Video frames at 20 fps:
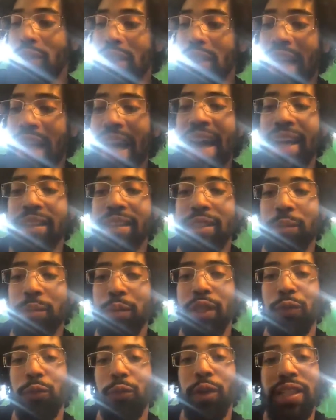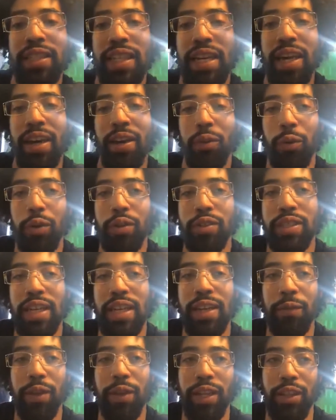I had something written down where it's kind
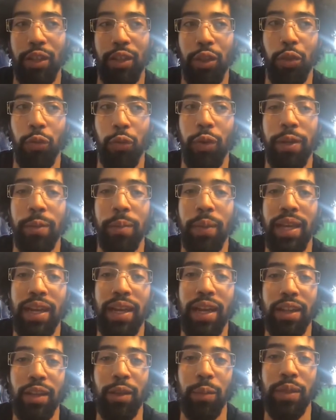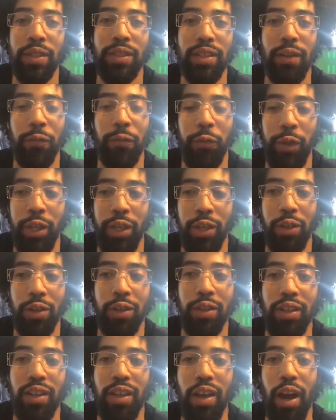of like the three main elements I feel
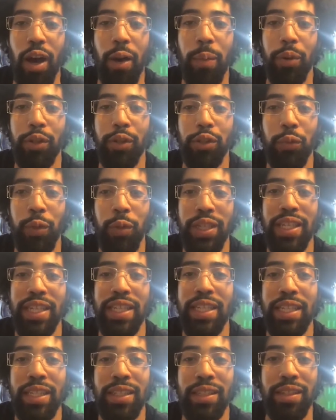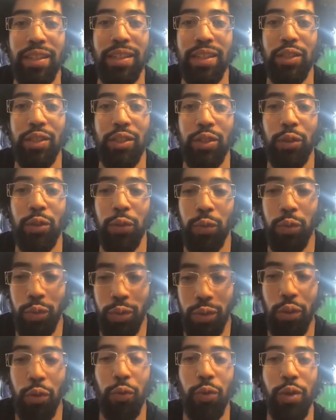a person would need to
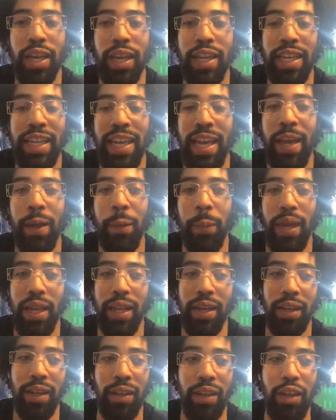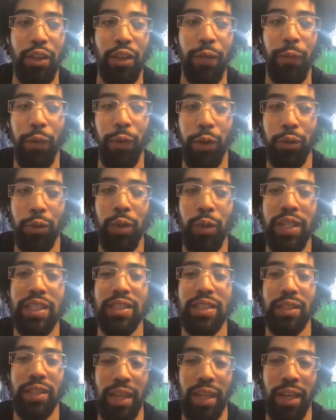create a game. And the first one
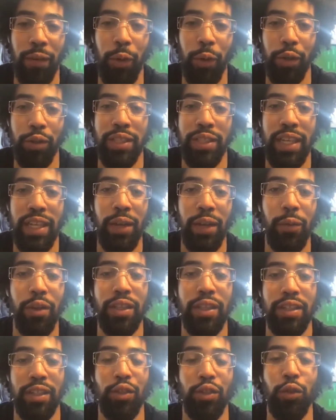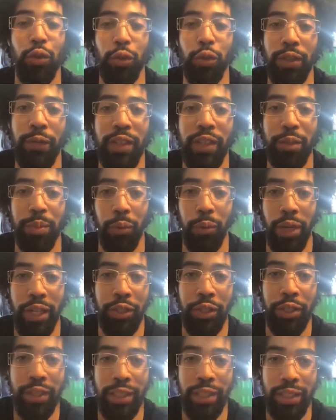is kind of what you're saying, where like a source of
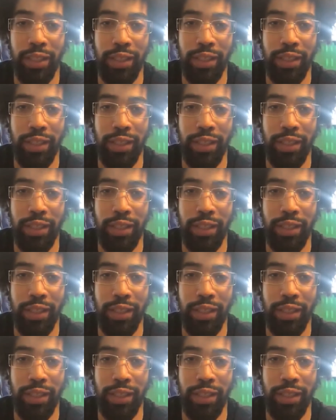inspiration.